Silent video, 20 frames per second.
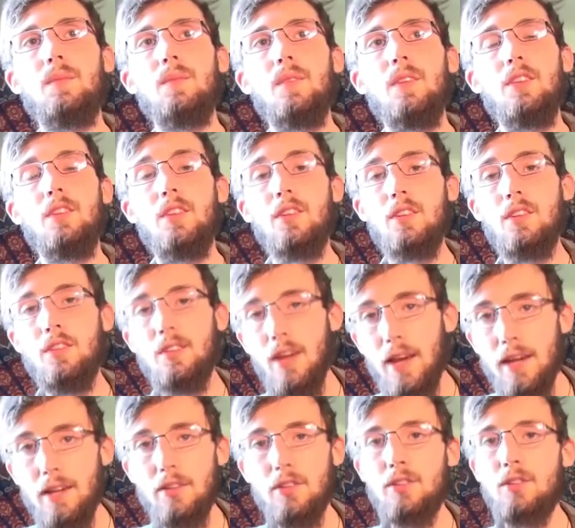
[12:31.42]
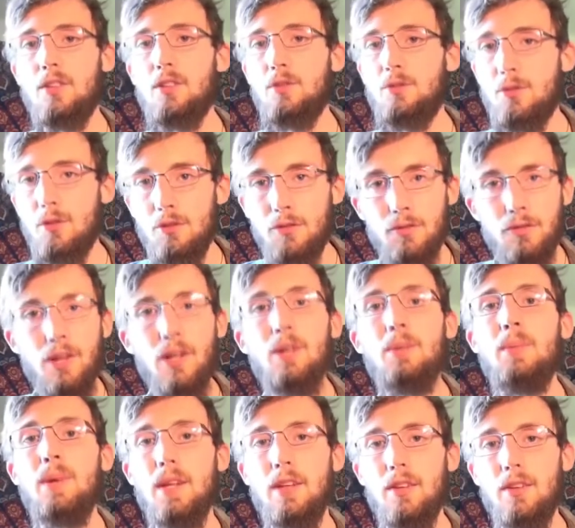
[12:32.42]
success, to
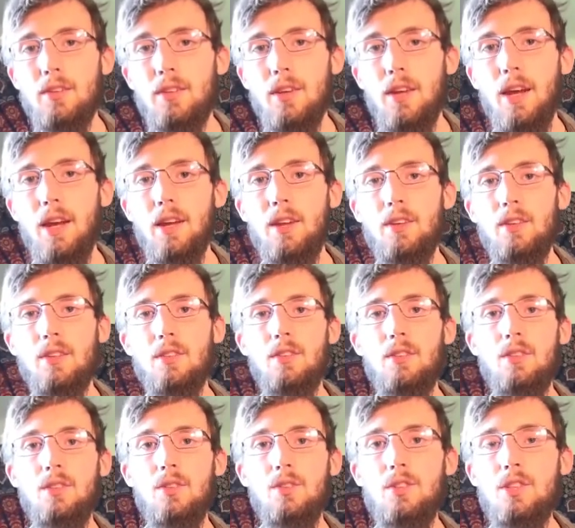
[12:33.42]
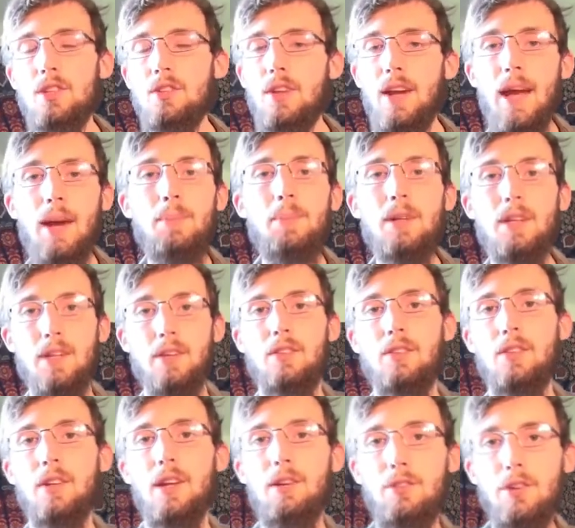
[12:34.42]
fulfillment, and to just
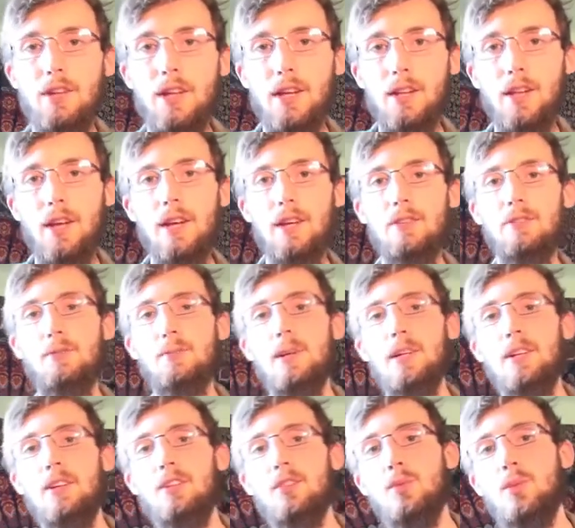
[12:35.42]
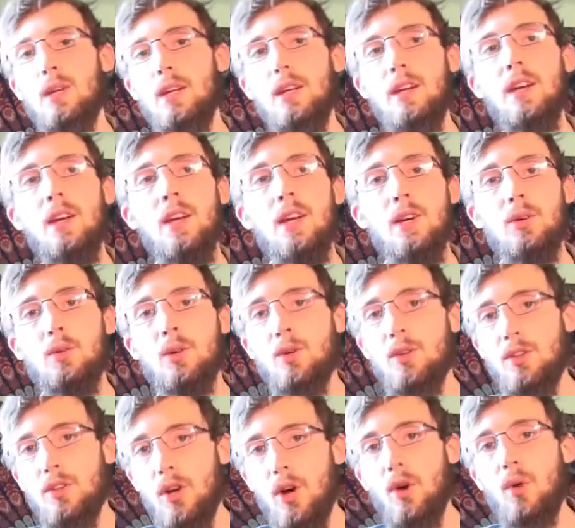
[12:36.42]
happiness in everyday life, because we
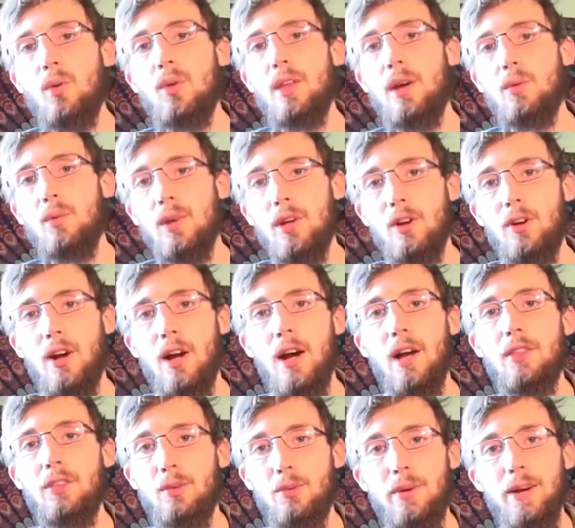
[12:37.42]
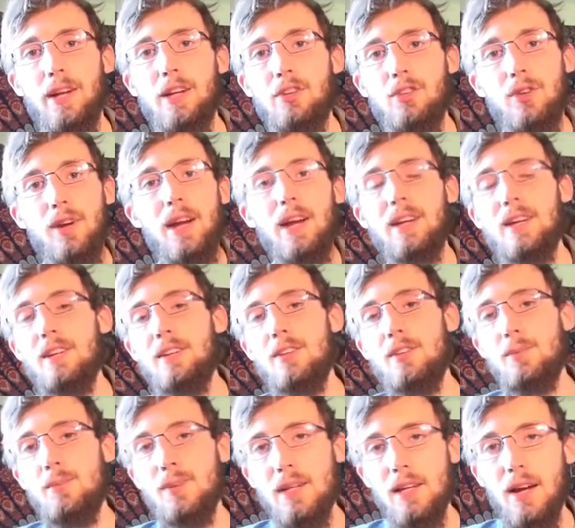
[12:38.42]
will know that we are on the right track. And
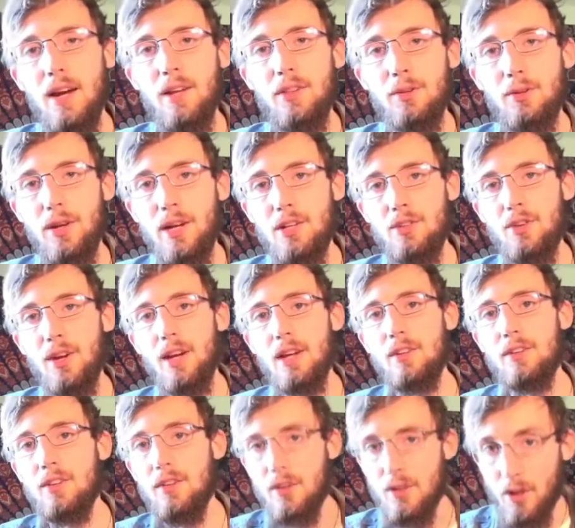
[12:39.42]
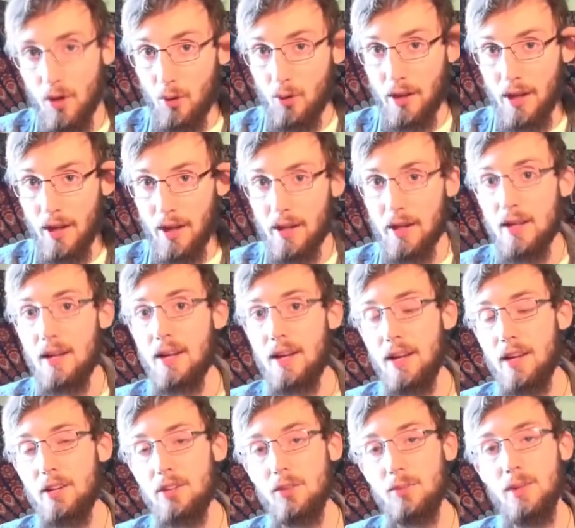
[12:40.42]
to be on the right track and to know that
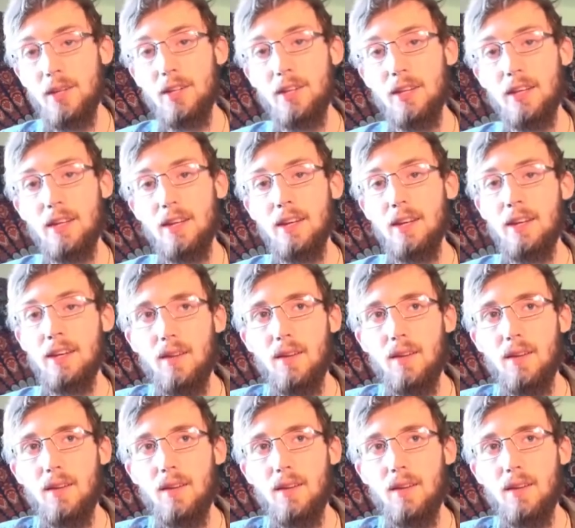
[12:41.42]
intimately